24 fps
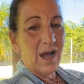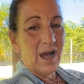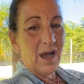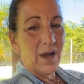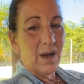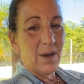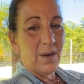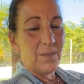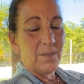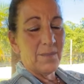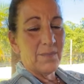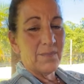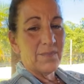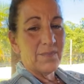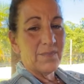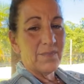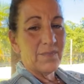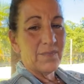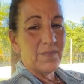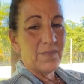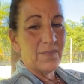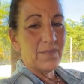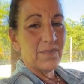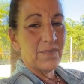
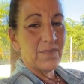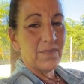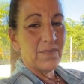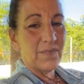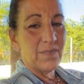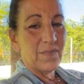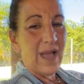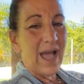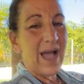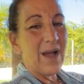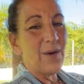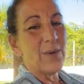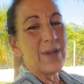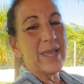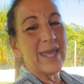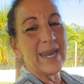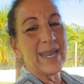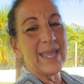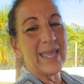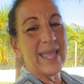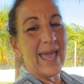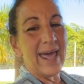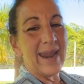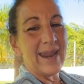how are we
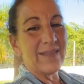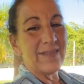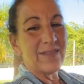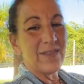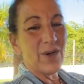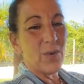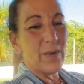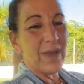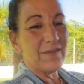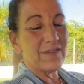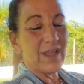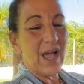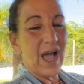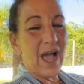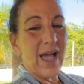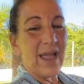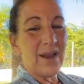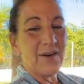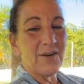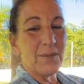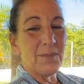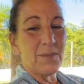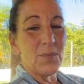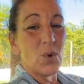going to get it though? We have to
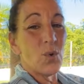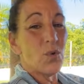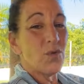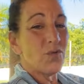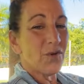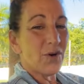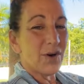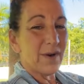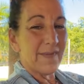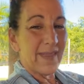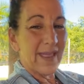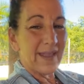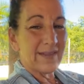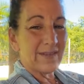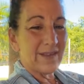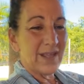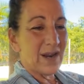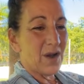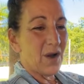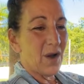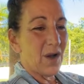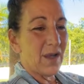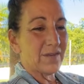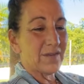hire a mover and that's
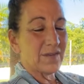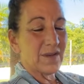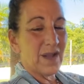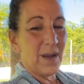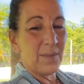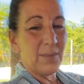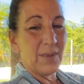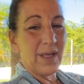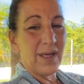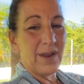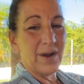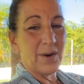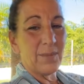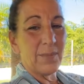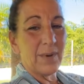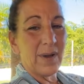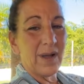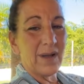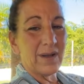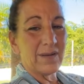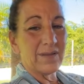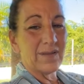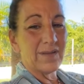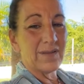going to cost a couple hundred
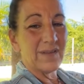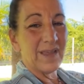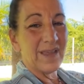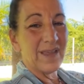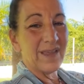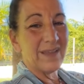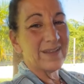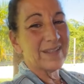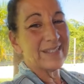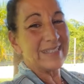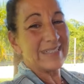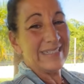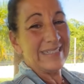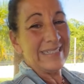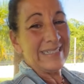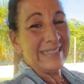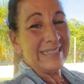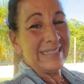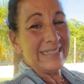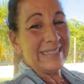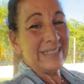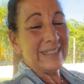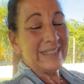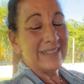bucks. It's like,
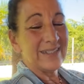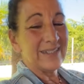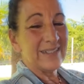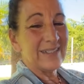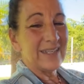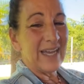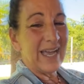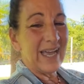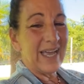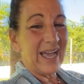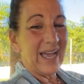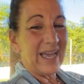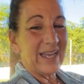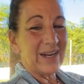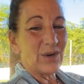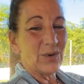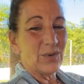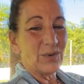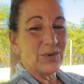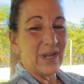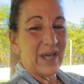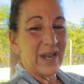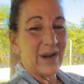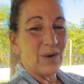I
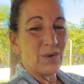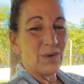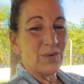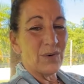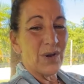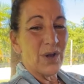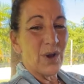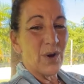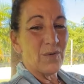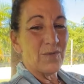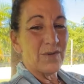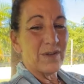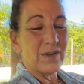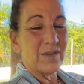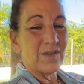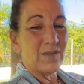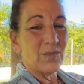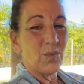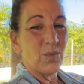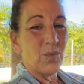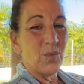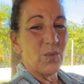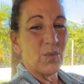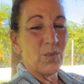don't know if
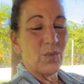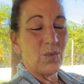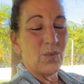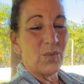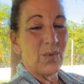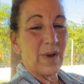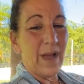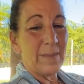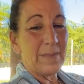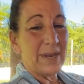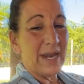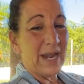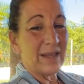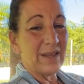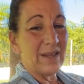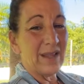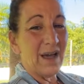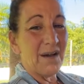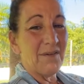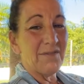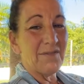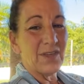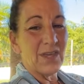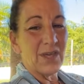it's, I mean, I
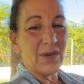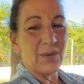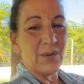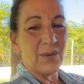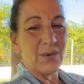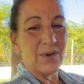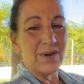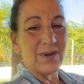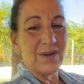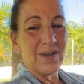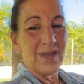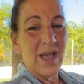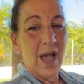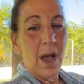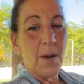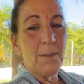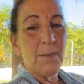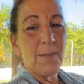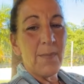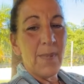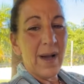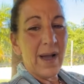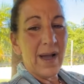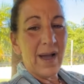love you.
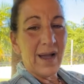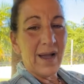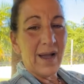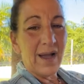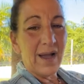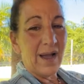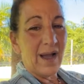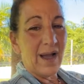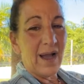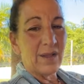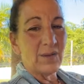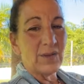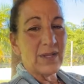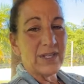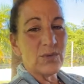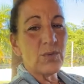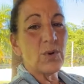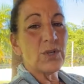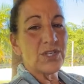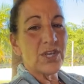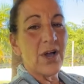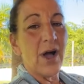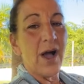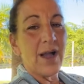
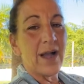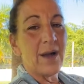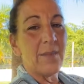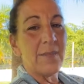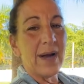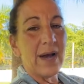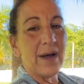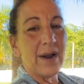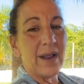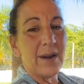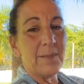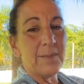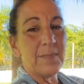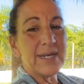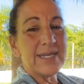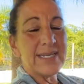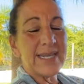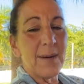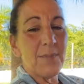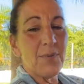We'll talk about it.